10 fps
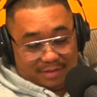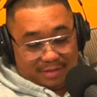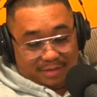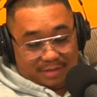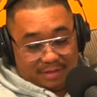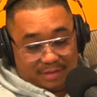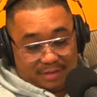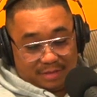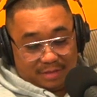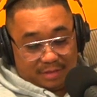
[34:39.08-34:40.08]

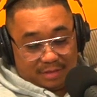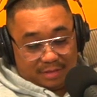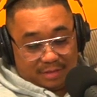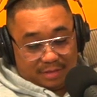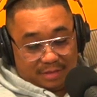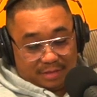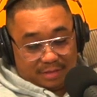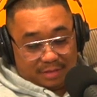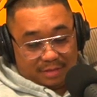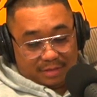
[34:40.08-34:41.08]

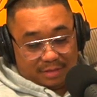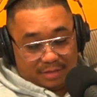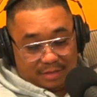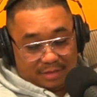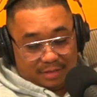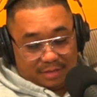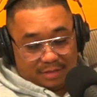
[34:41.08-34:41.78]
No words are spoken by the person on screen.